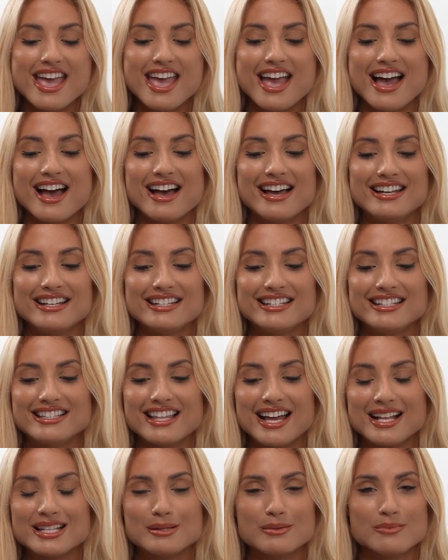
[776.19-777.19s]
And
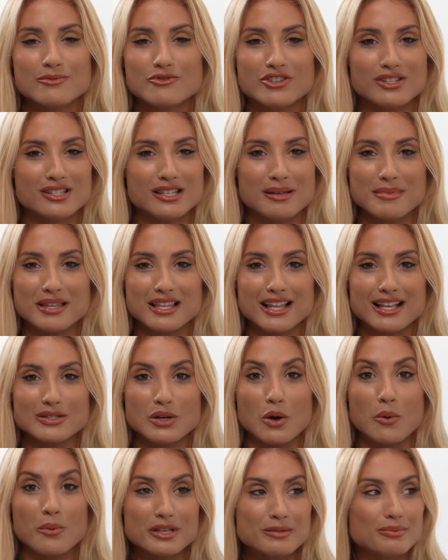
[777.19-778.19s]
that's just something that's
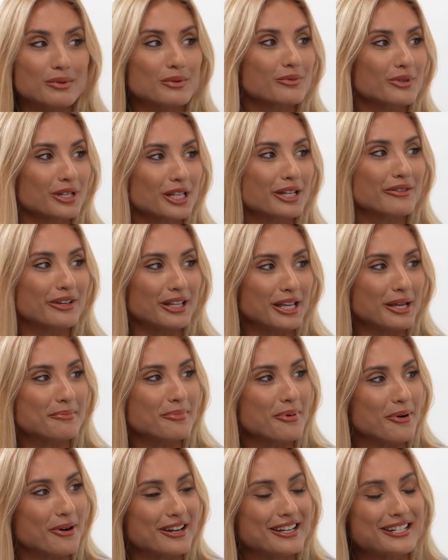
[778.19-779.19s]
always been really, really
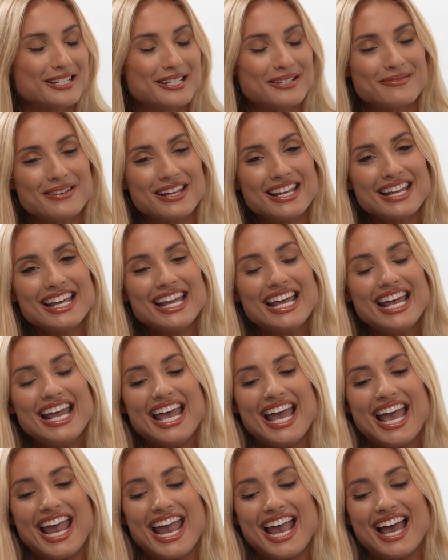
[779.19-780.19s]
important to me.
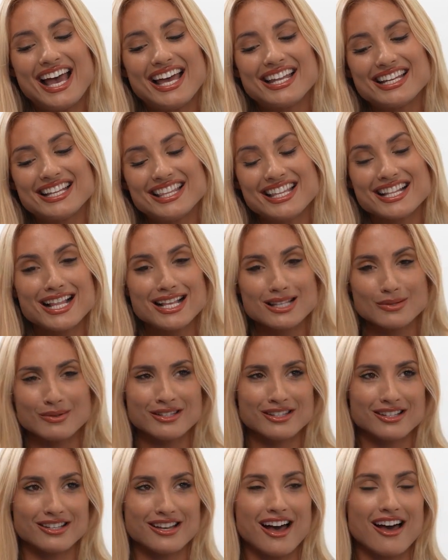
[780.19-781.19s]
And I think that's
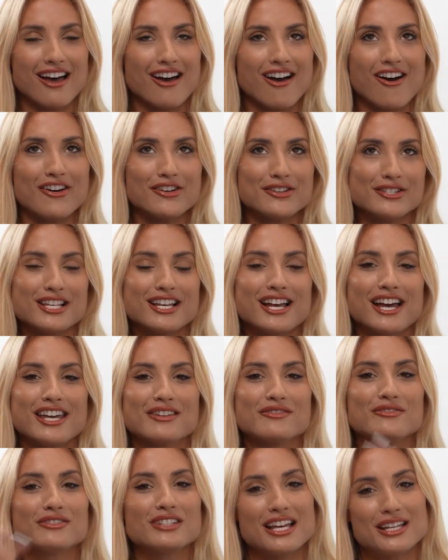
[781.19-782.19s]
what's honestly kind
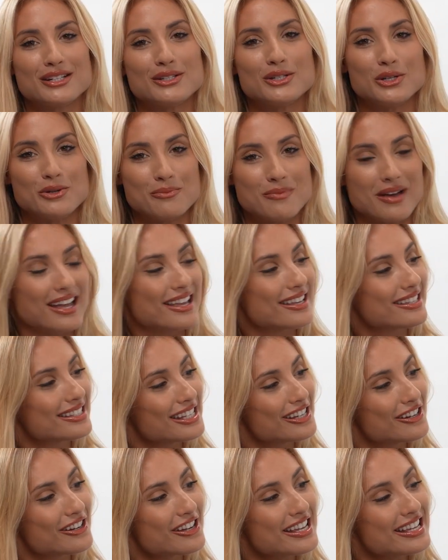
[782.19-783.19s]
of led to my
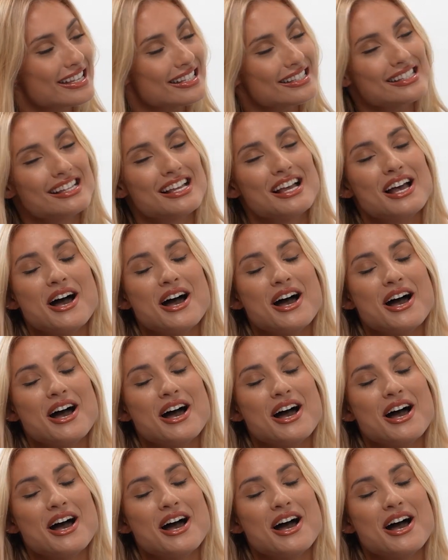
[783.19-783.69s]
series.